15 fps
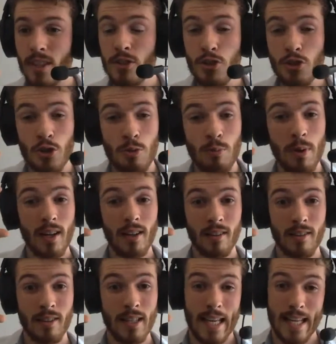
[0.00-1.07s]
Super
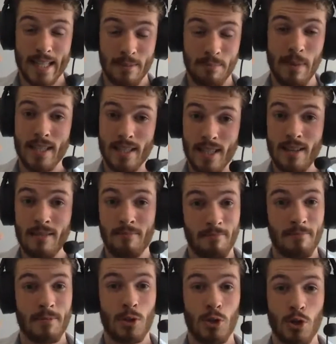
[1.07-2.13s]
is better.
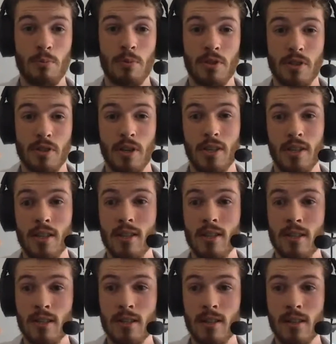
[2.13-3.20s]
Super's good.
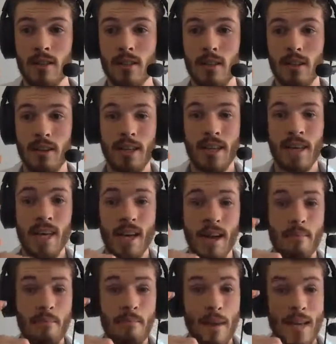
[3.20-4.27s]
Okay.
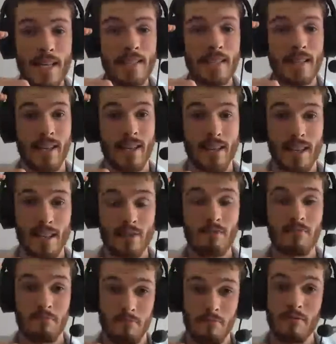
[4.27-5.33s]
Amazing is
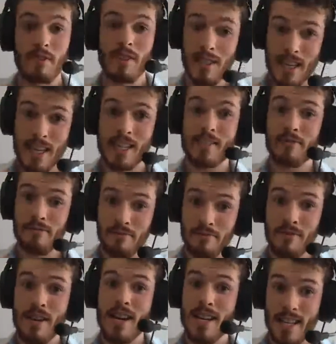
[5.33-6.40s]

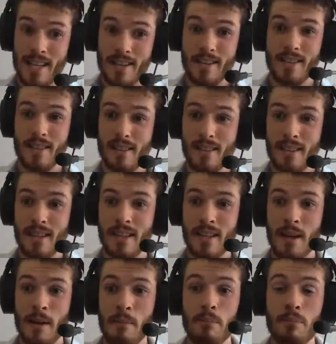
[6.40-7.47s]
really good.
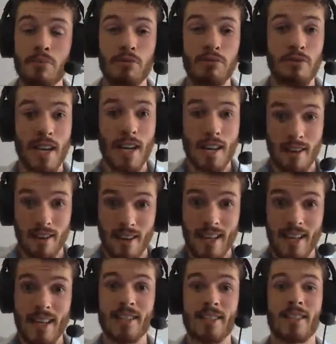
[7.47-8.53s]
Brilliant
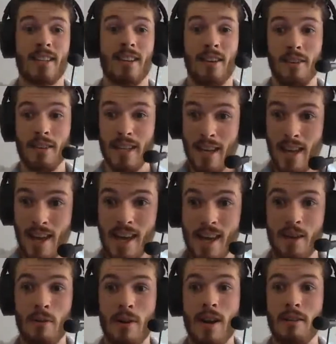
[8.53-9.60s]
is okay.
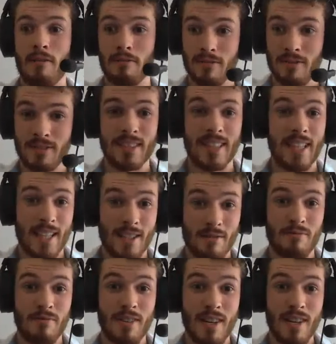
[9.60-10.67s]
Wow, it's
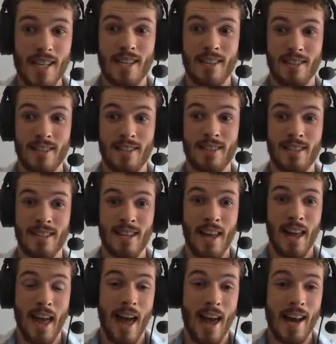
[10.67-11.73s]
really good.
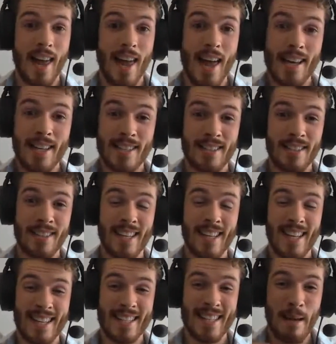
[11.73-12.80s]
And excellent
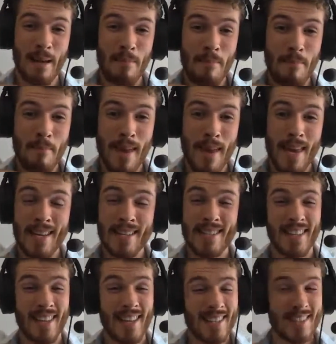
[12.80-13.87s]
is
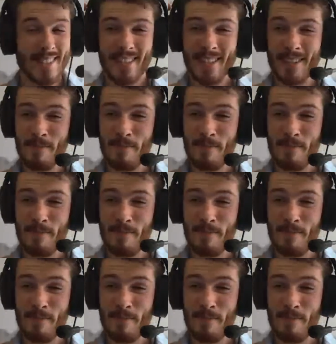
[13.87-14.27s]
amazing. It's